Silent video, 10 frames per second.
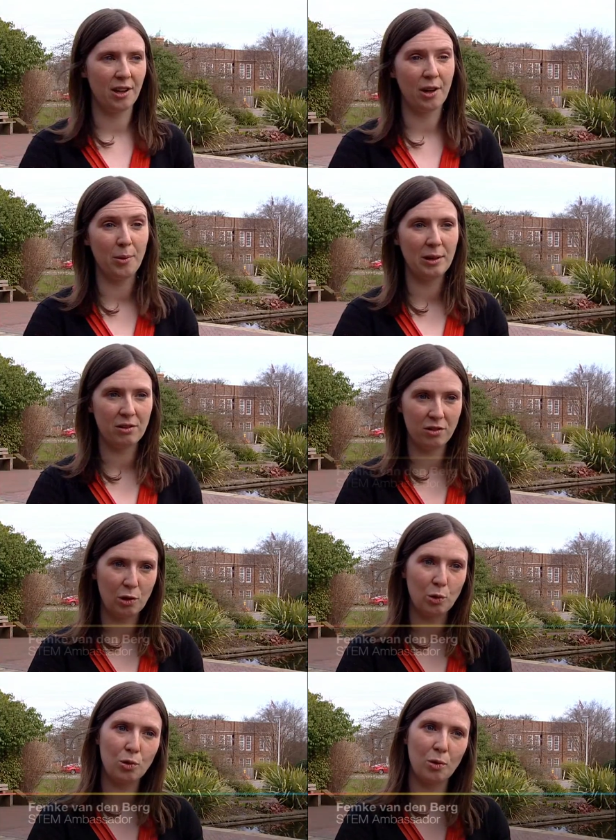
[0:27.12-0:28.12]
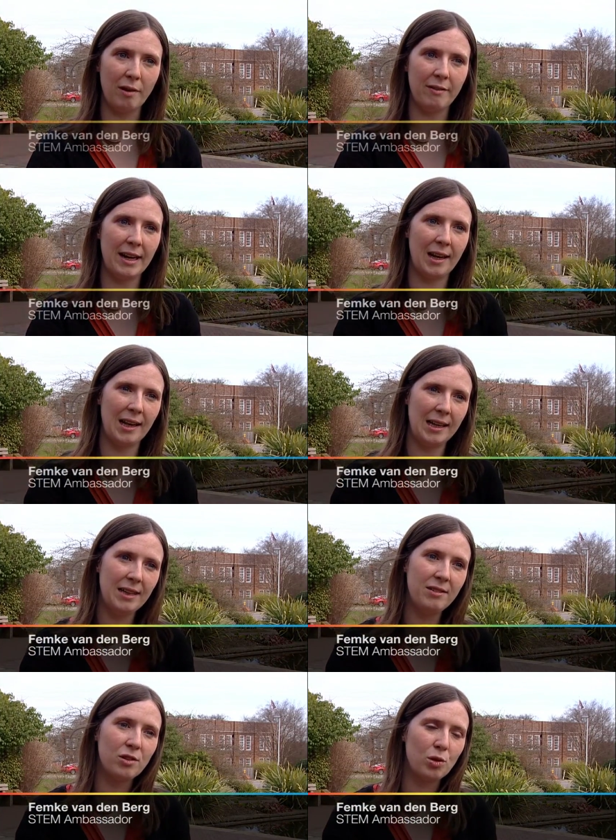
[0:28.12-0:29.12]
go into schools quite
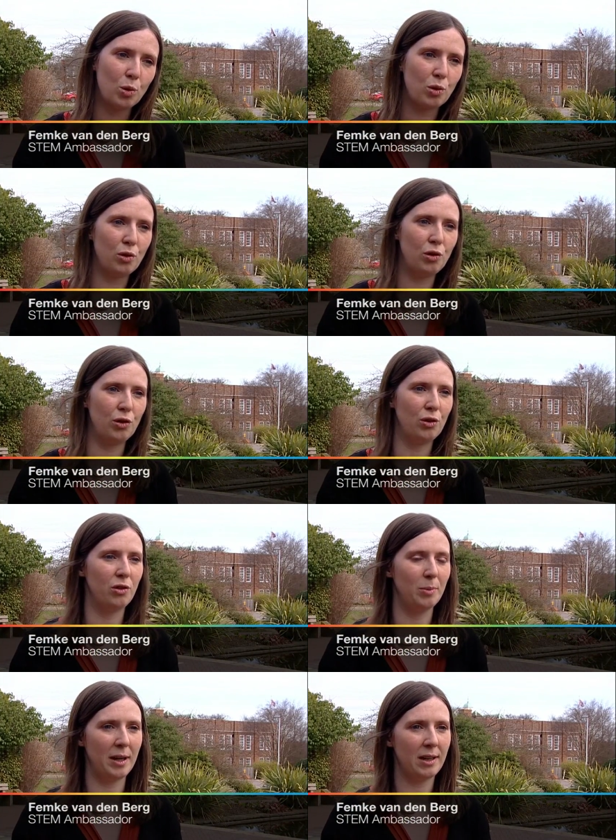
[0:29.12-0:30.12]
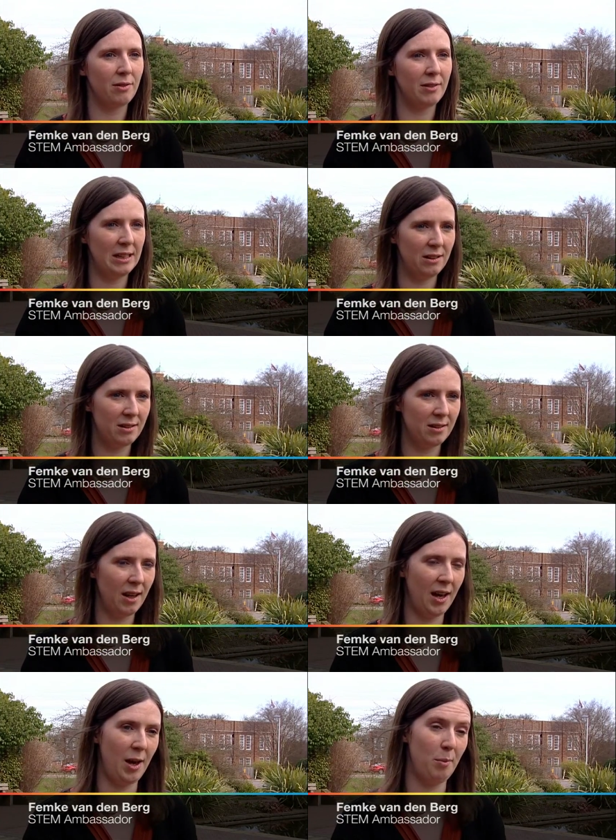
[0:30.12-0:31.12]
regularly to talk to students about careers
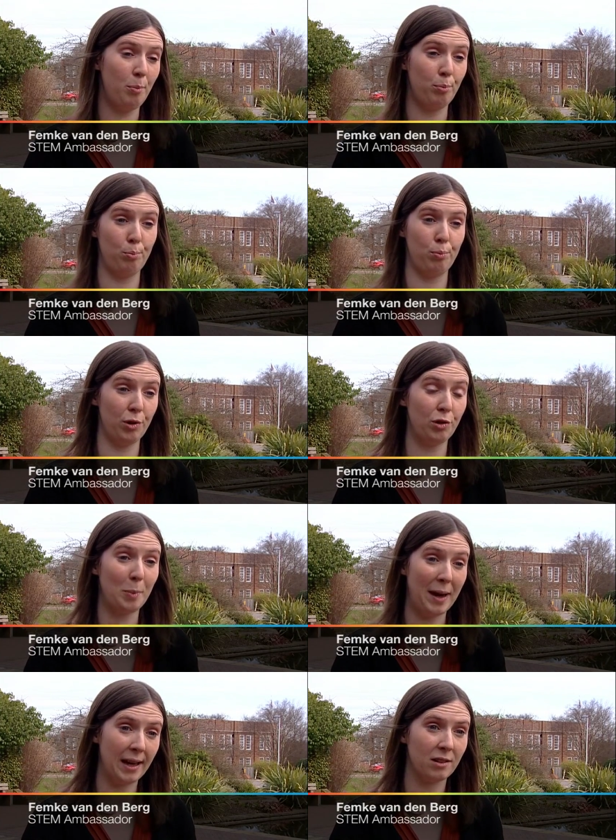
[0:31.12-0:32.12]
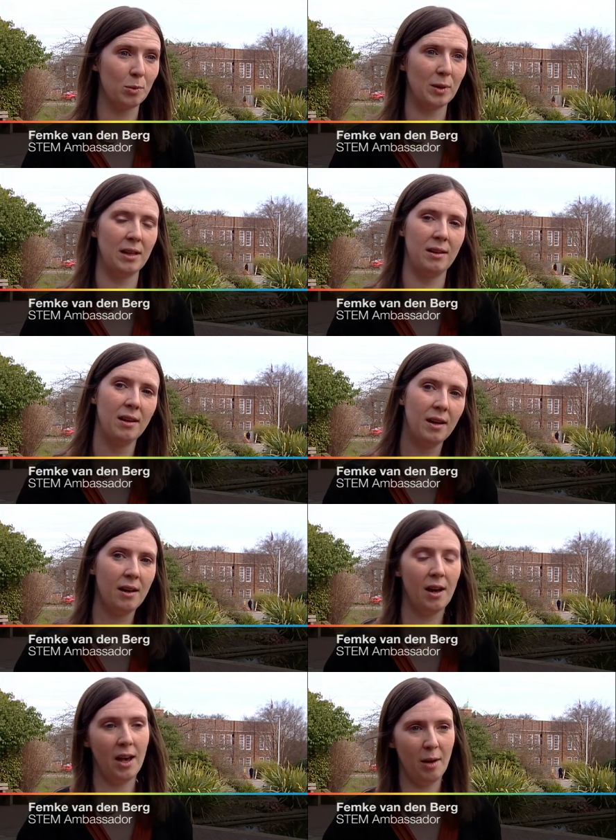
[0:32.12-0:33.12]
uh, prospects within
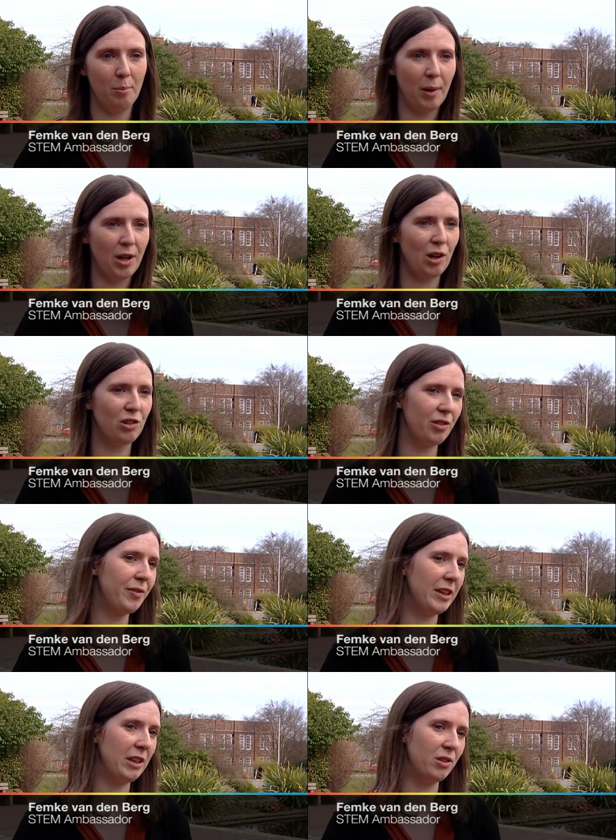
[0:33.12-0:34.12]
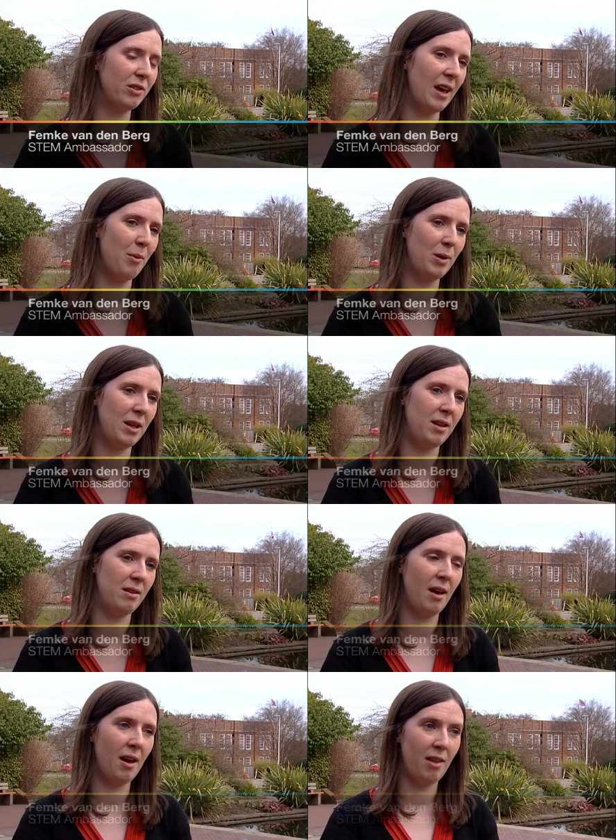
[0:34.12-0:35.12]
uh, biology field and
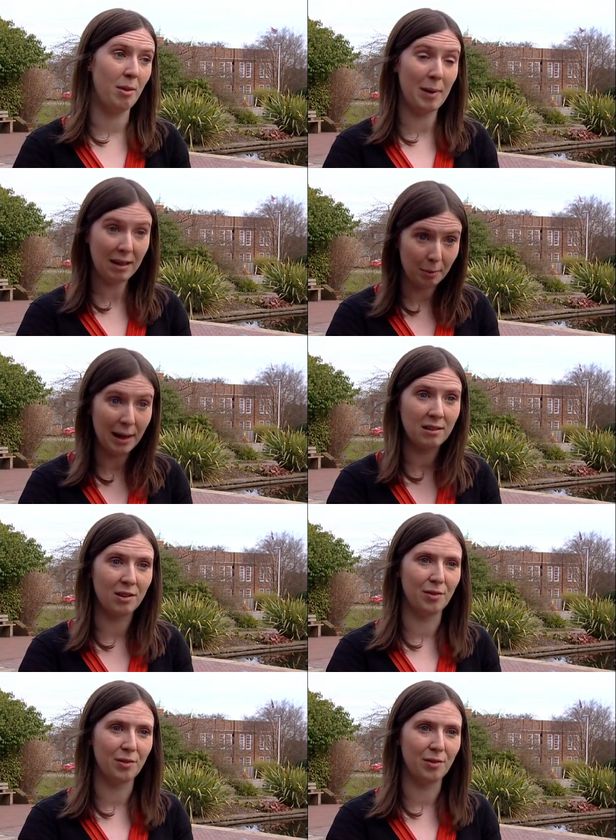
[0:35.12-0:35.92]
within uh, the mathematical